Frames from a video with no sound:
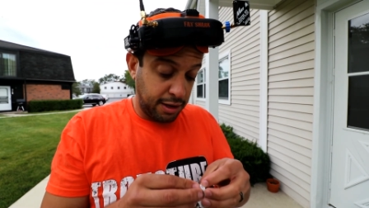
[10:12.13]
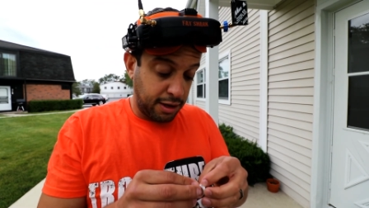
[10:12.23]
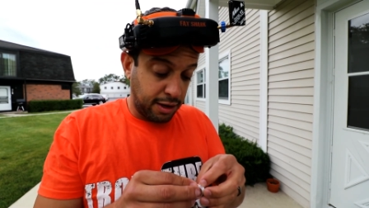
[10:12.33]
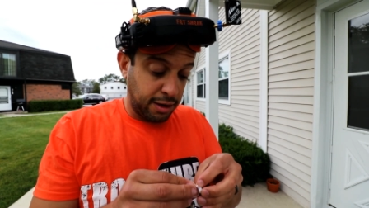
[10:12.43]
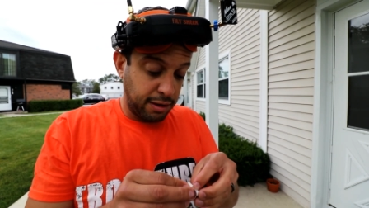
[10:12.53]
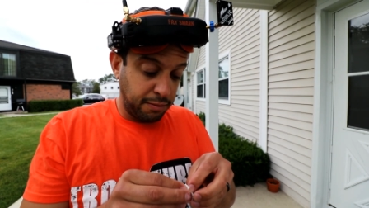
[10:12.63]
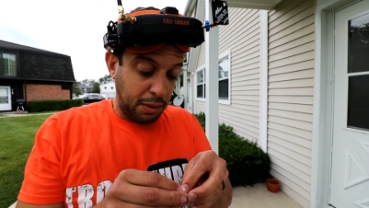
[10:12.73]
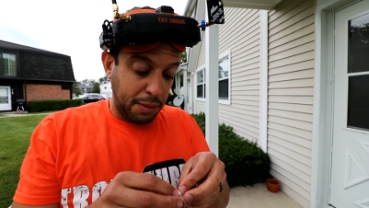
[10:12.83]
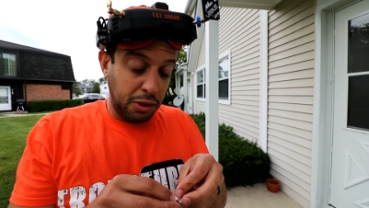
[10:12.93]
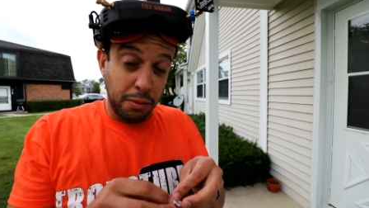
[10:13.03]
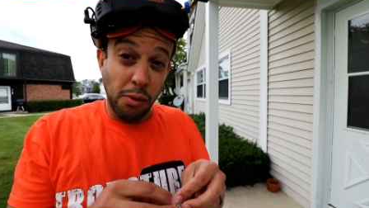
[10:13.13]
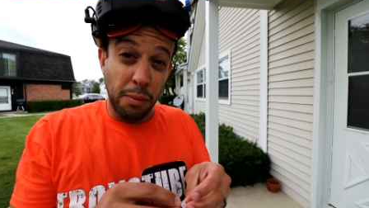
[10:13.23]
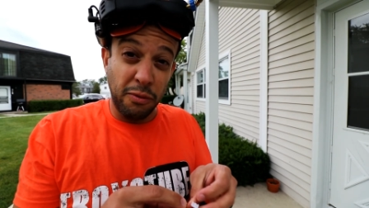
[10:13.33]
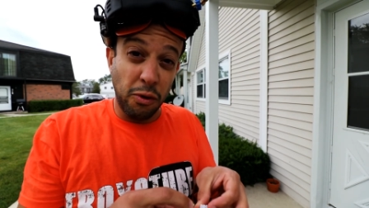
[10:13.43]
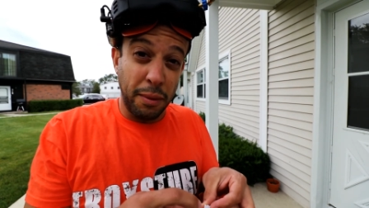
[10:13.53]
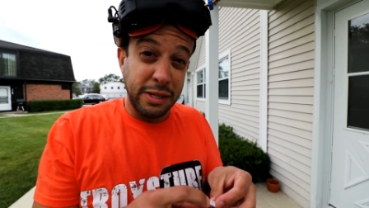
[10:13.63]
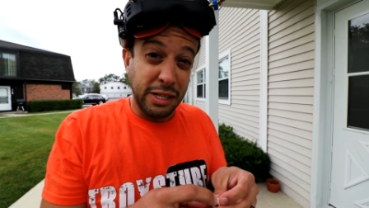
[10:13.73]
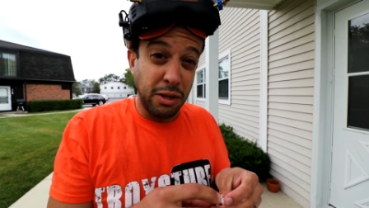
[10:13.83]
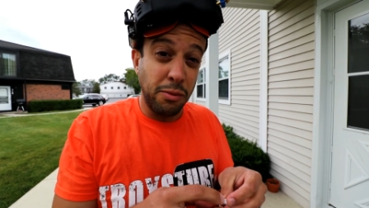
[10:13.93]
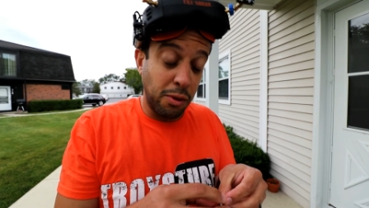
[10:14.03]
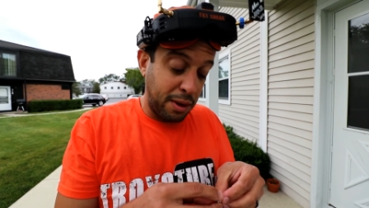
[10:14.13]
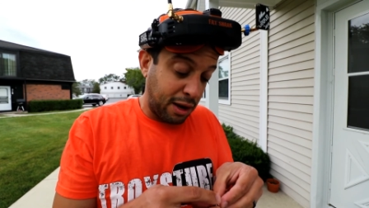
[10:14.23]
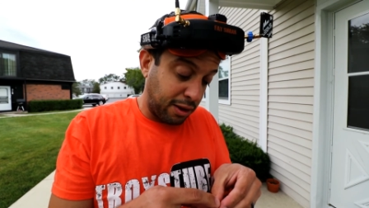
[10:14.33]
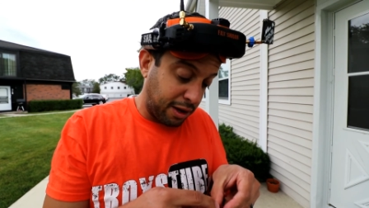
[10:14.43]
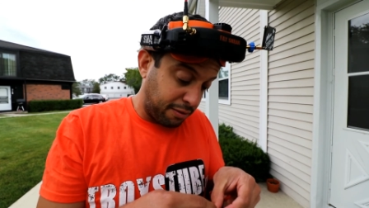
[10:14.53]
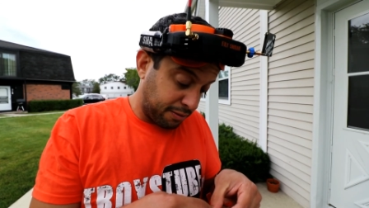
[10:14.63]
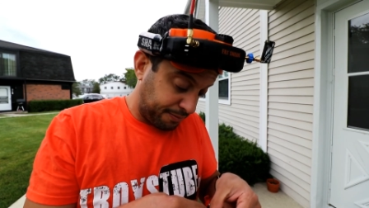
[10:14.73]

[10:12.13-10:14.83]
Uh, maybe a little bit more performance, a little more battery life.